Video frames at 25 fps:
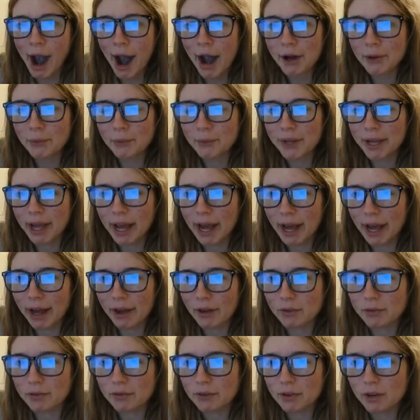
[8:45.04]
And we
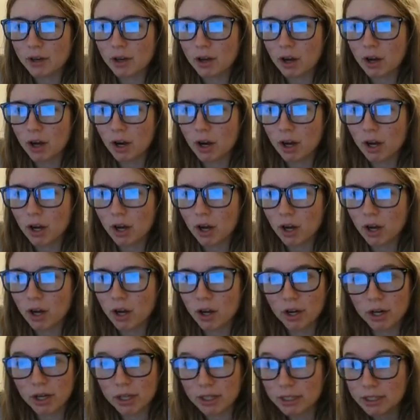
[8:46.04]
have
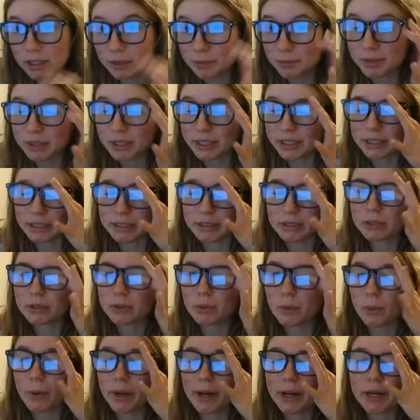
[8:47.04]
our completed
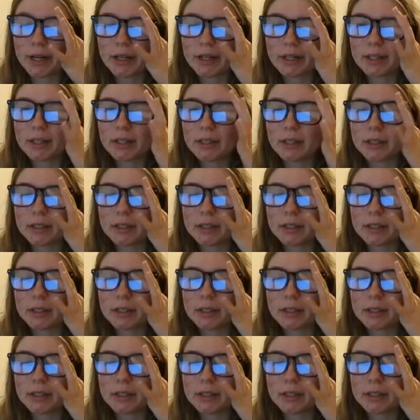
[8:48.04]
square.